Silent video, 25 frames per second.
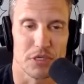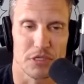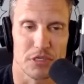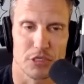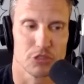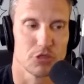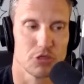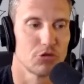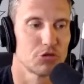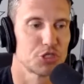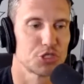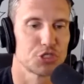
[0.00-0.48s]
There's
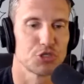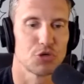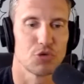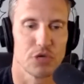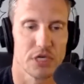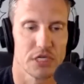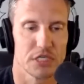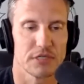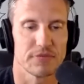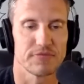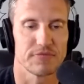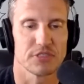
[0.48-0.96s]
no
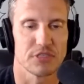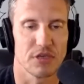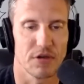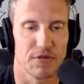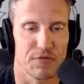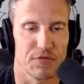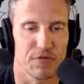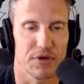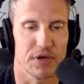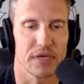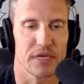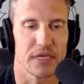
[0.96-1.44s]
shortage of
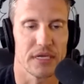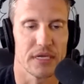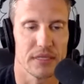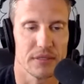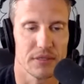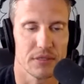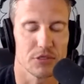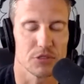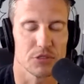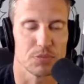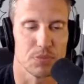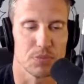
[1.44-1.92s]
suffering in
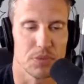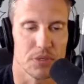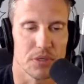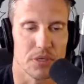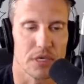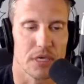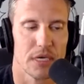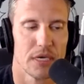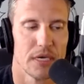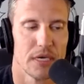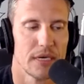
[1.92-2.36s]
this book.